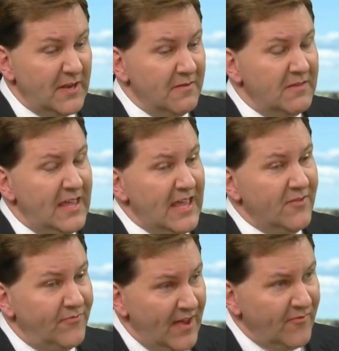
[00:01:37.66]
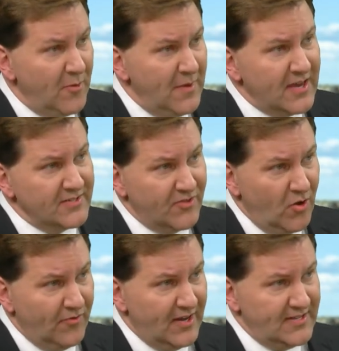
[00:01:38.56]
been in favor because of the
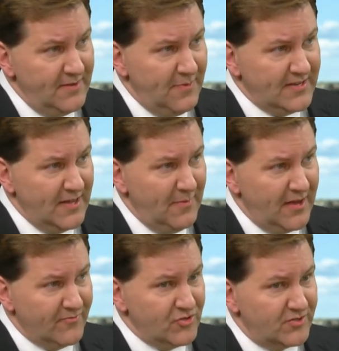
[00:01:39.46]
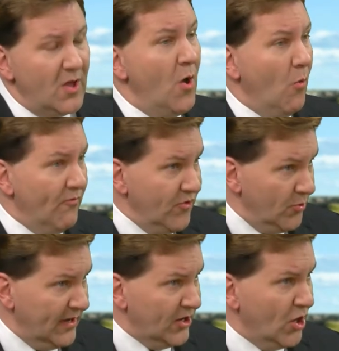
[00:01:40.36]
COVID-19 pandemic of just
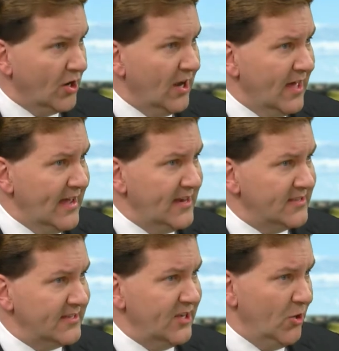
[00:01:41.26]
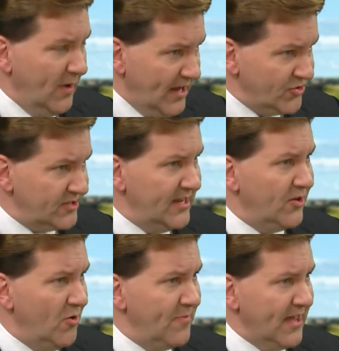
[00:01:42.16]
viewing it online and saying, you know what, I'll just stay
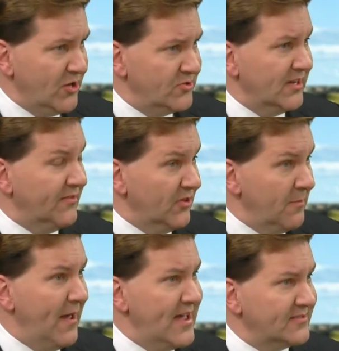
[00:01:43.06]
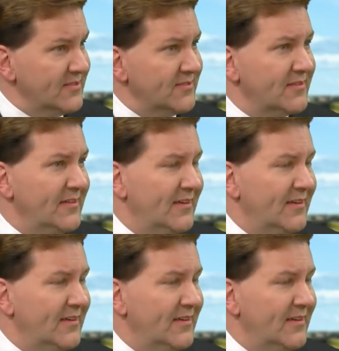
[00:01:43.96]
at home, thank you, until everything passes?